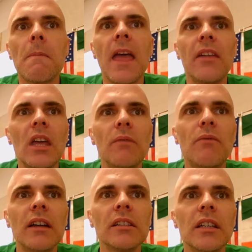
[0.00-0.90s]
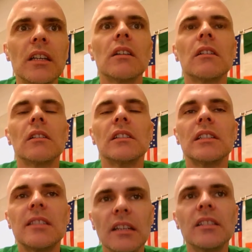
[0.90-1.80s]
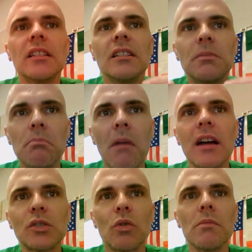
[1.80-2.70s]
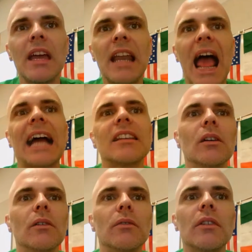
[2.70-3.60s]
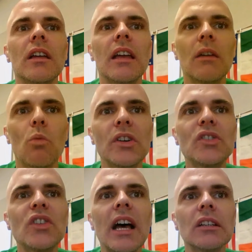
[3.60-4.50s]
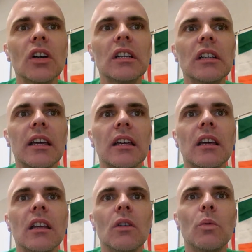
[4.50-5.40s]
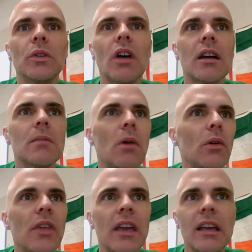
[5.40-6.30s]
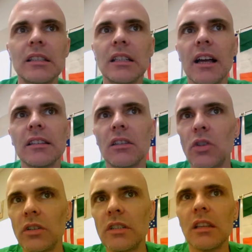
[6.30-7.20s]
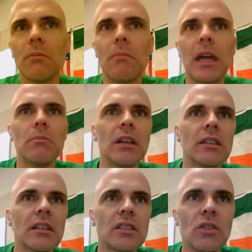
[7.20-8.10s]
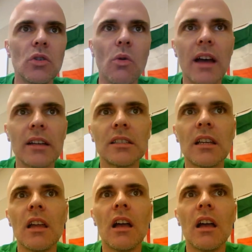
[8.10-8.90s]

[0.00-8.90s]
And then finally, citizens must remain active. And what does that look like? We talk about things like the 13th Amendment, this U.S.